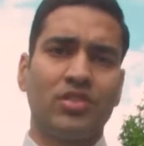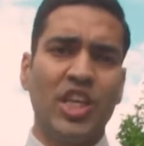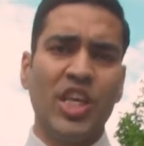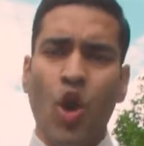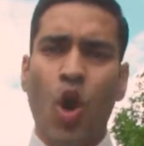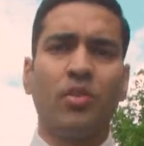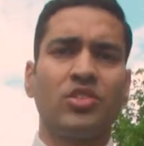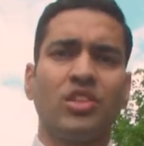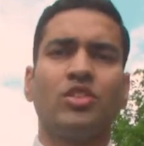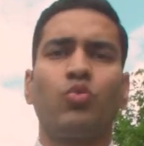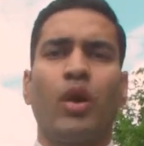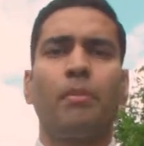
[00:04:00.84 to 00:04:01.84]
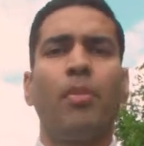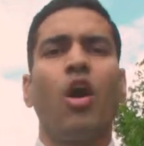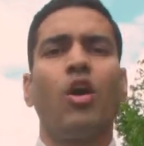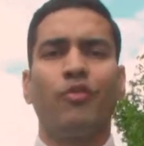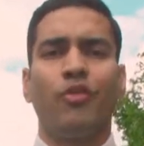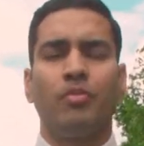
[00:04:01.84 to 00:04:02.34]
E-commerce is one part
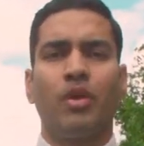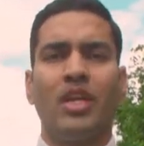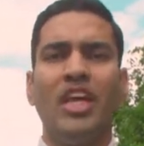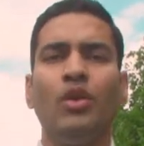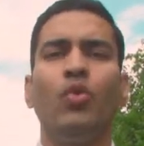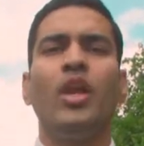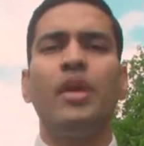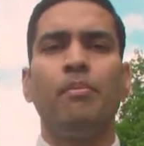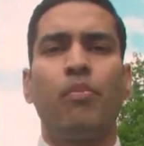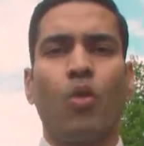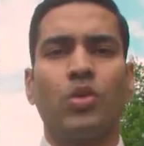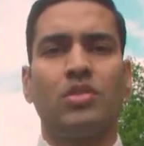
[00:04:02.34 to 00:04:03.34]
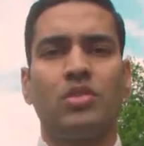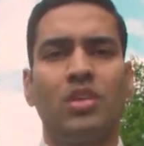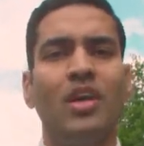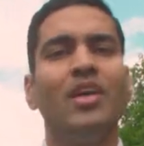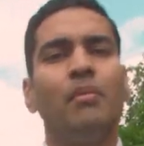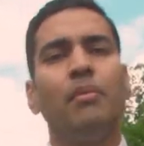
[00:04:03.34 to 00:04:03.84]
of it, but equally important,
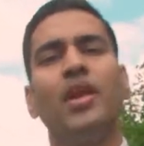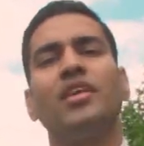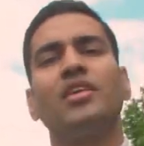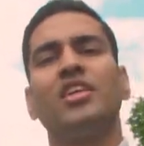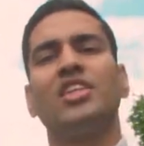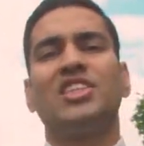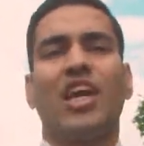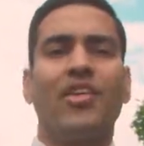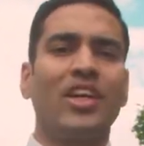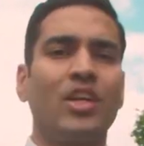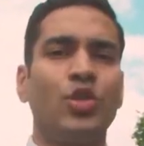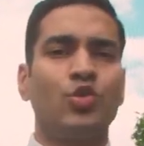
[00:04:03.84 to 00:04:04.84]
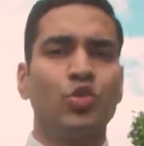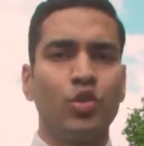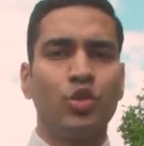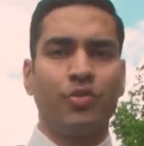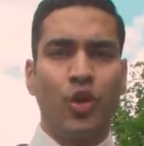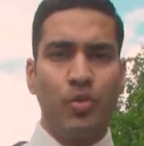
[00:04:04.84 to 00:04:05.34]
building a direct route
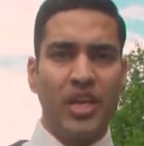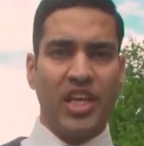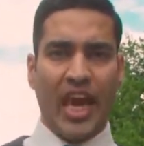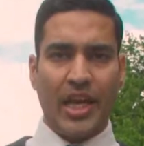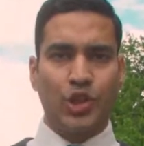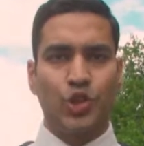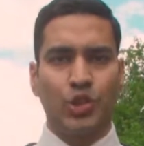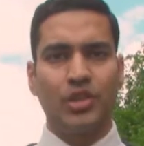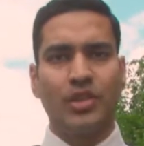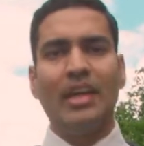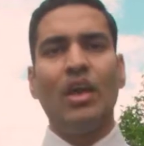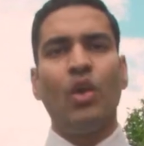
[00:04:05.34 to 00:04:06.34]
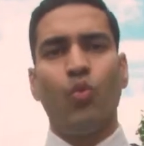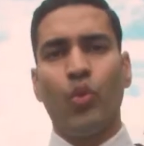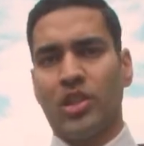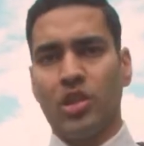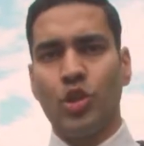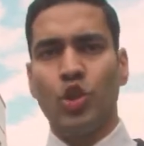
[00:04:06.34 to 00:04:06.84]
of communication with
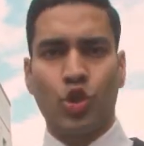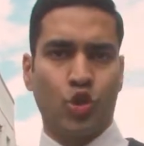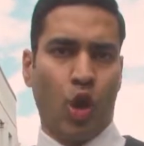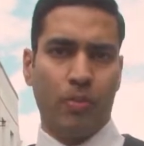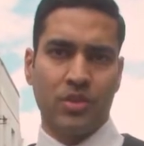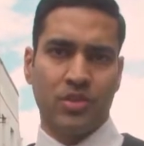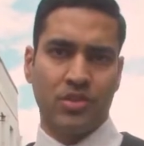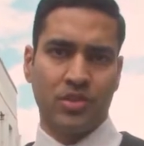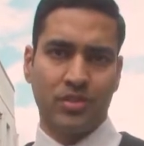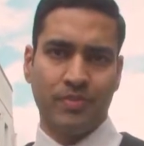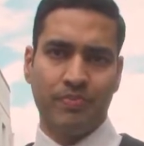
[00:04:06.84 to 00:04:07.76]
your shoppers.